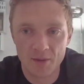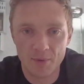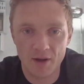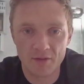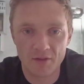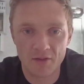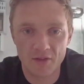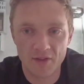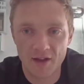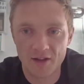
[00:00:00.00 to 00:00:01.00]
But other than
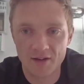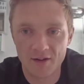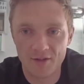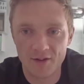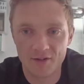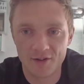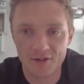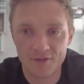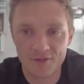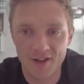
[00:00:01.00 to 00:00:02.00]
that, nothing kind
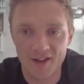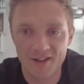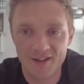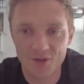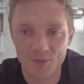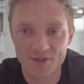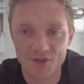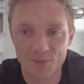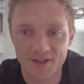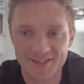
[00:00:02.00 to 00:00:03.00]
of, it's not been
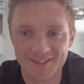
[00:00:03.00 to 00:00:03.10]
too bad.